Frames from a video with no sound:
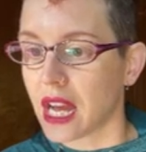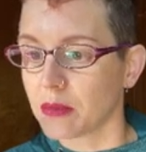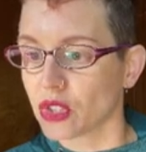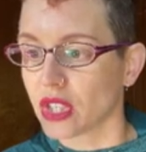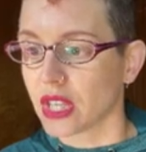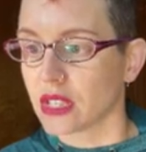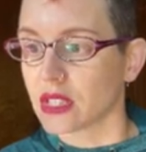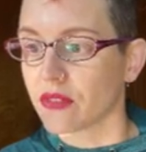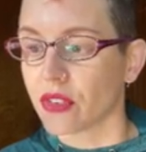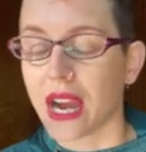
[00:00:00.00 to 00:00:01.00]

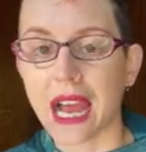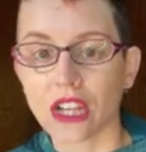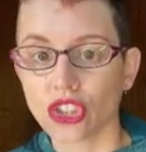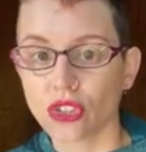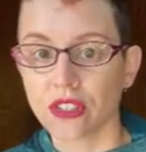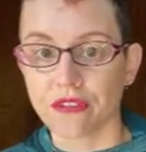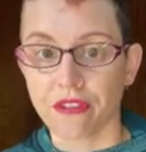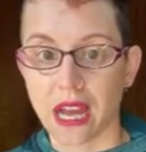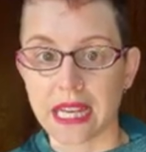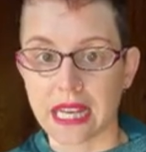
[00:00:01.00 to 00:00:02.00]
options for how you could
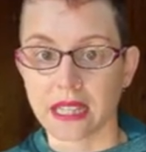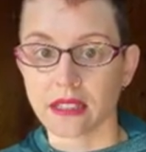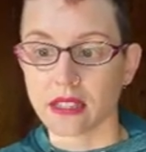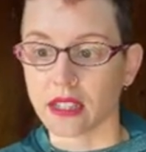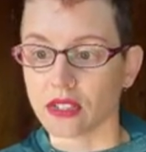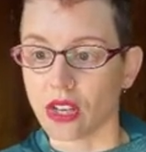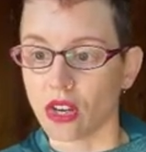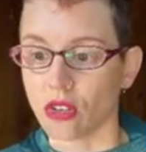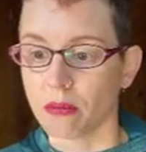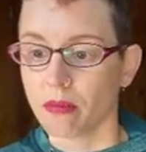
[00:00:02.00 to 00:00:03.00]
finance this
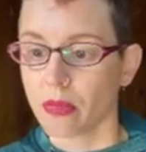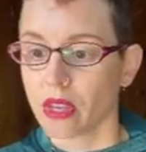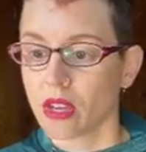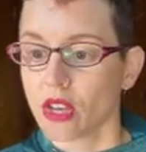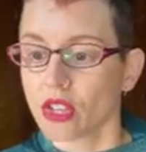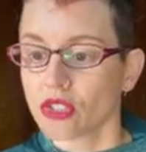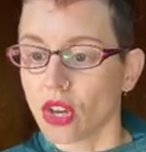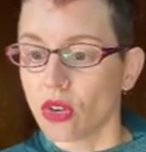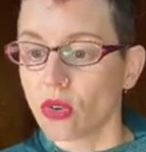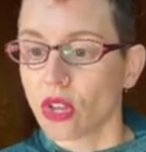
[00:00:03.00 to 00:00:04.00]
home.
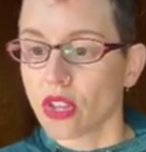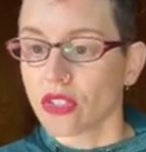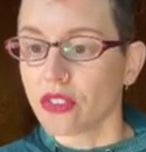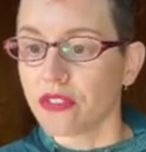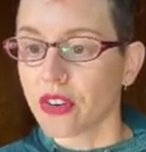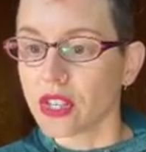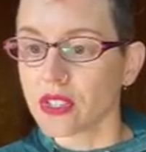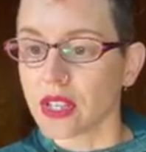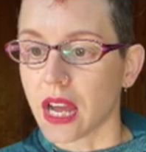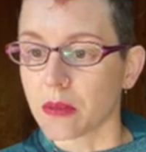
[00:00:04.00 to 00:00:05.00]
So the
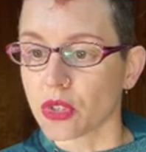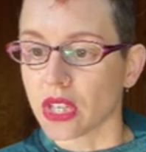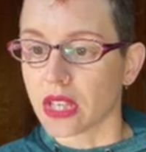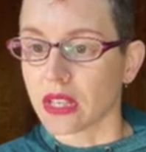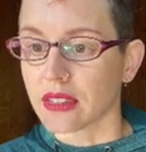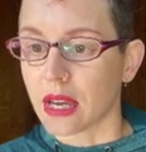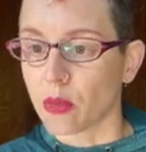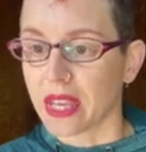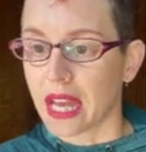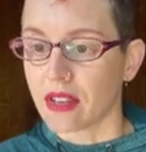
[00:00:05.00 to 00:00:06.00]
first option
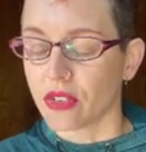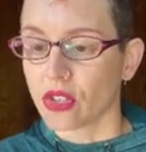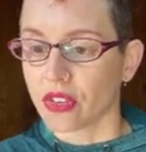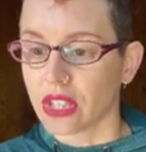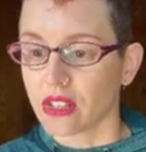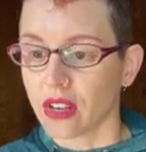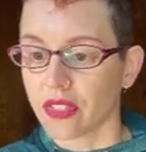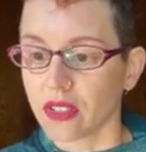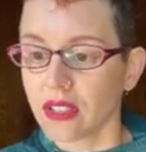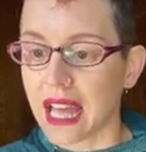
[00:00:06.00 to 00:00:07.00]
that we have over here
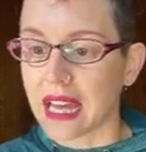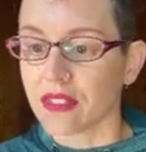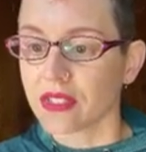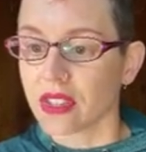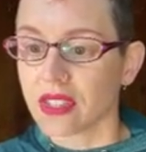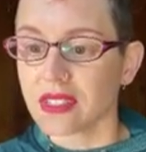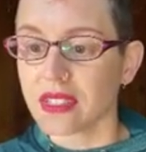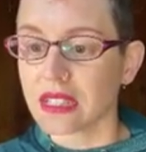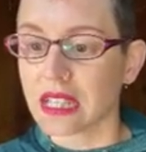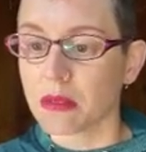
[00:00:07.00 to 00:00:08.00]
on the left, this
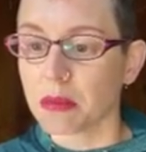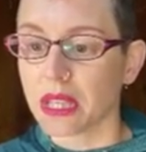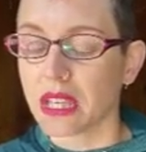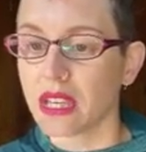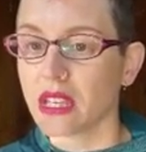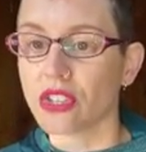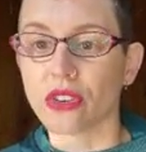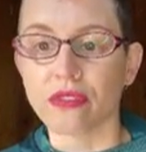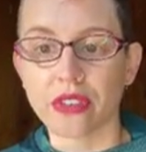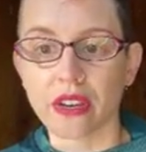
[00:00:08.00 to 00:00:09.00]
is gonna be
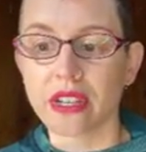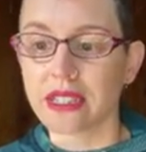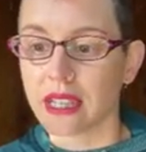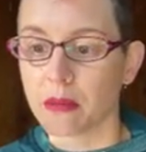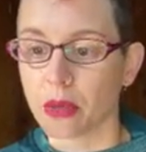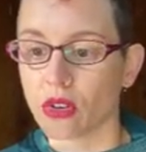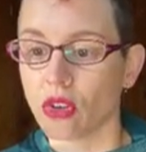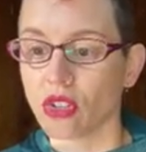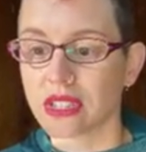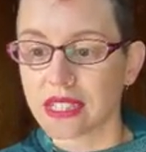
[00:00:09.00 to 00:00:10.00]
your very
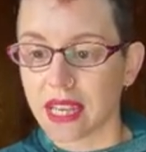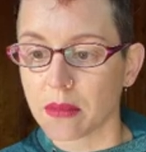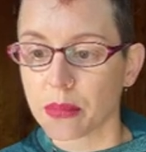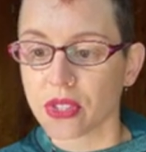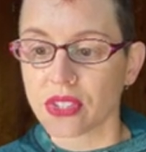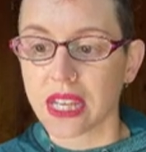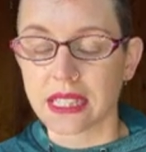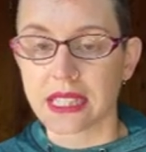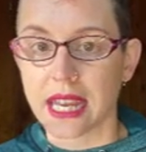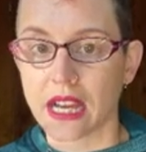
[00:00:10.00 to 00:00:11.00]
typical
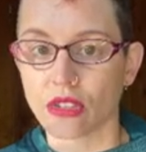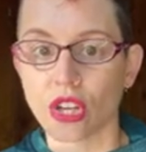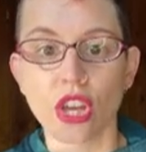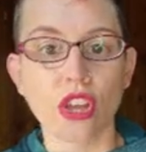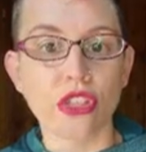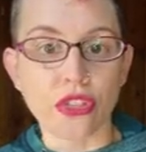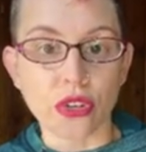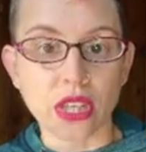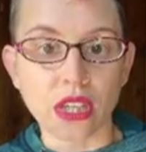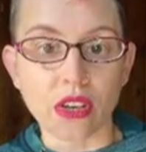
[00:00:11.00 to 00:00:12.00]
10% down
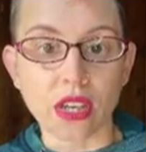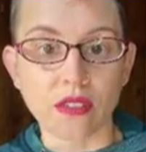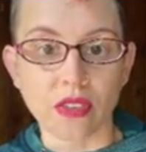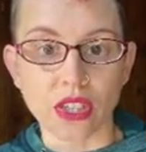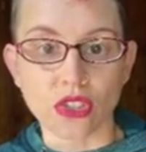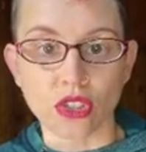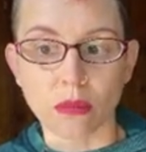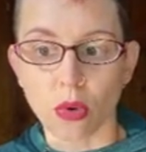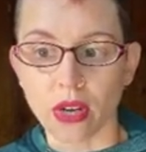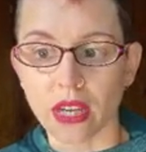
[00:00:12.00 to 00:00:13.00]
30 year
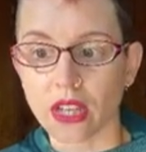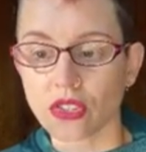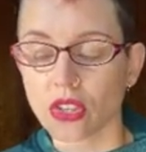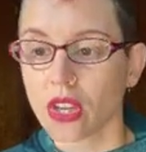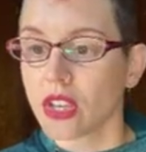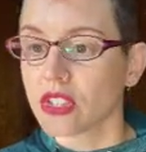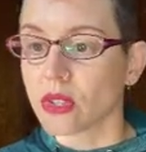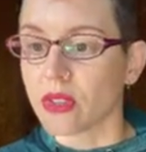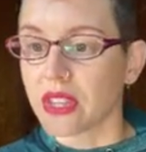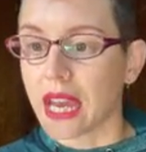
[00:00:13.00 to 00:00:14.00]
conventional mortgage.
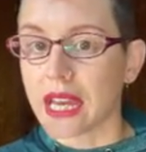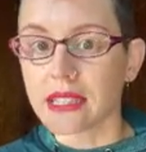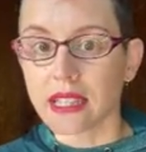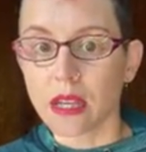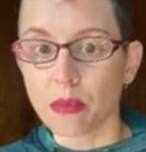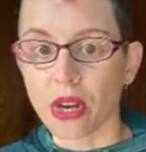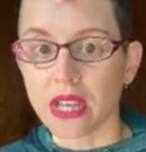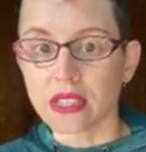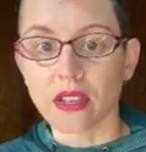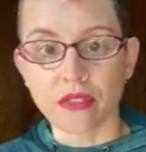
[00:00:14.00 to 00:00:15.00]
So at the asking
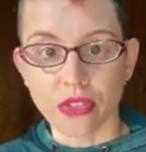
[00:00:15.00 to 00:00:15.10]
price of